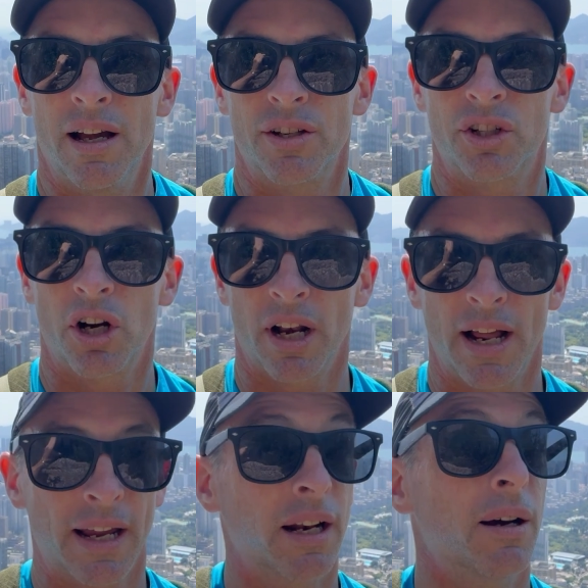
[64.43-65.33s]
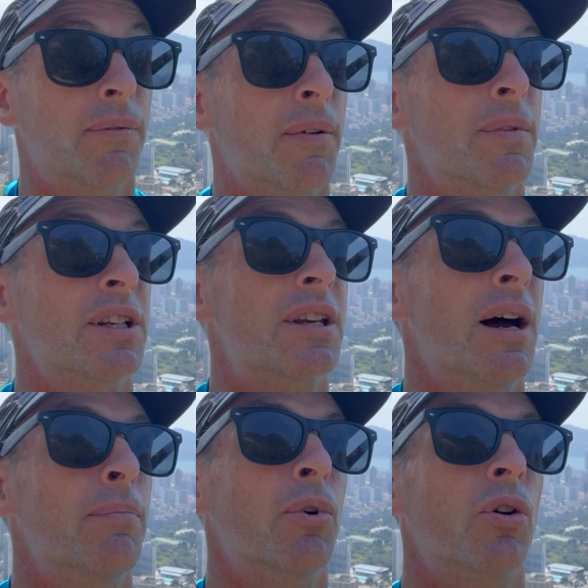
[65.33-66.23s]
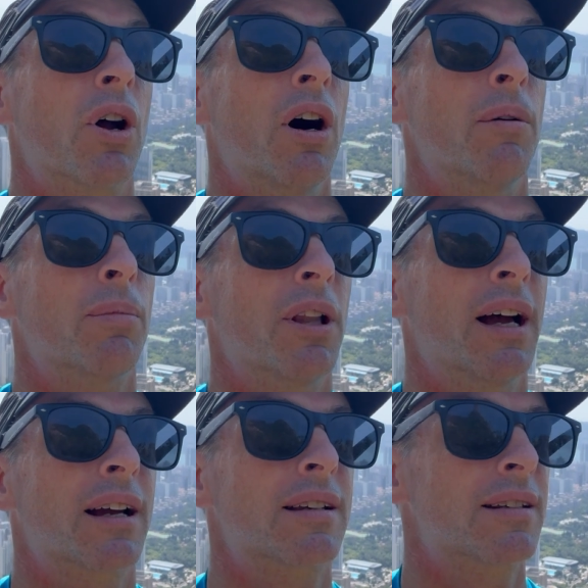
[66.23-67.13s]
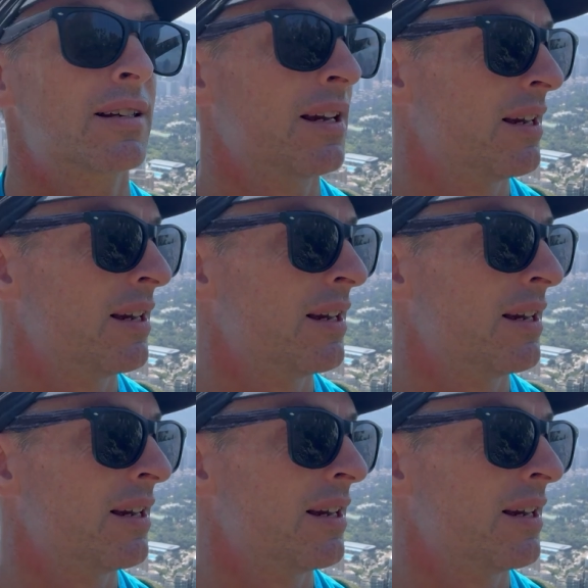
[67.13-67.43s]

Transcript: Started hiking up from the temple complex,